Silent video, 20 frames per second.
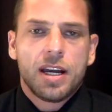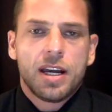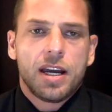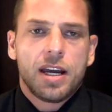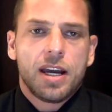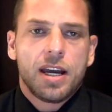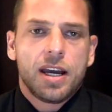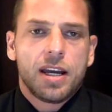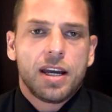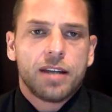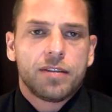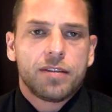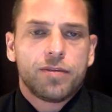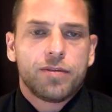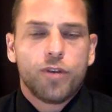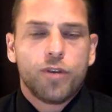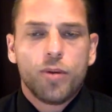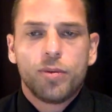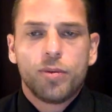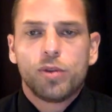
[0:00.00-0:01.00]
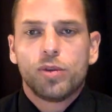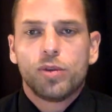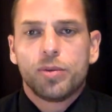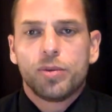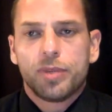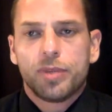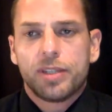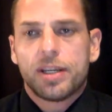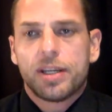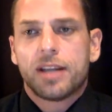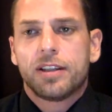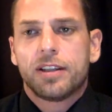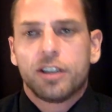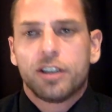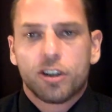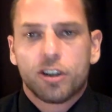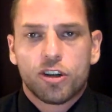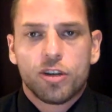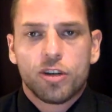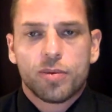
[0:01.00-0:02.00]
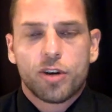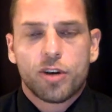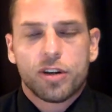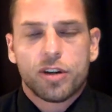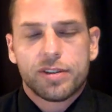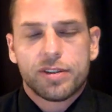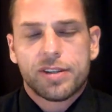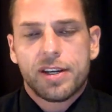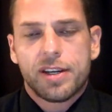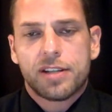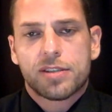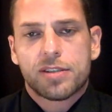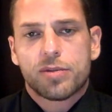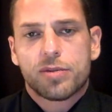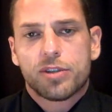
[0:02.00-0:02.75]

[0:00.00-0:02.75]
and formal would be done in a group context,